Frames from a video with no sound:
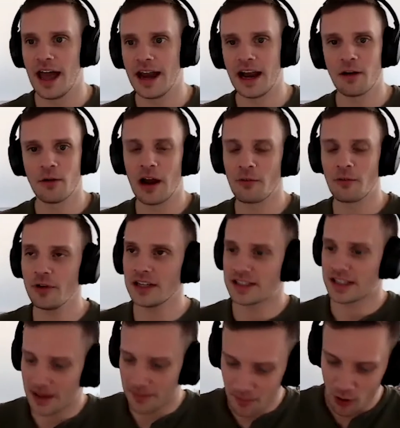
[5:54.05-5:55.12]
And I, I
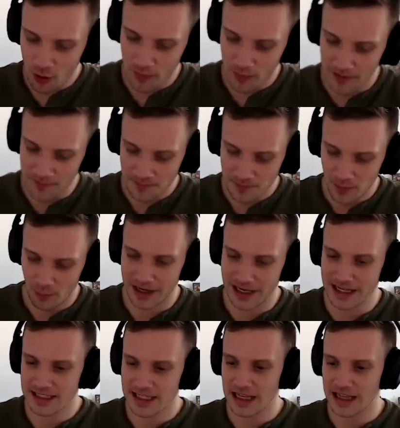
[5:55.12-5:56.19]
realized at that moment when
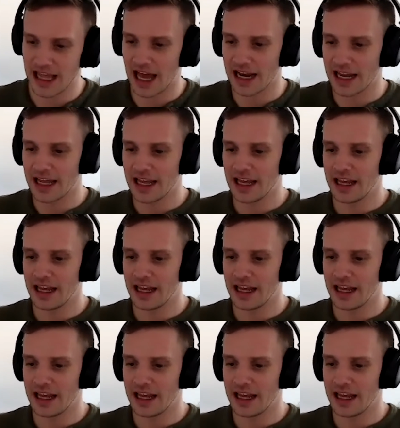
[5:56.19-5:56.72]
he said that,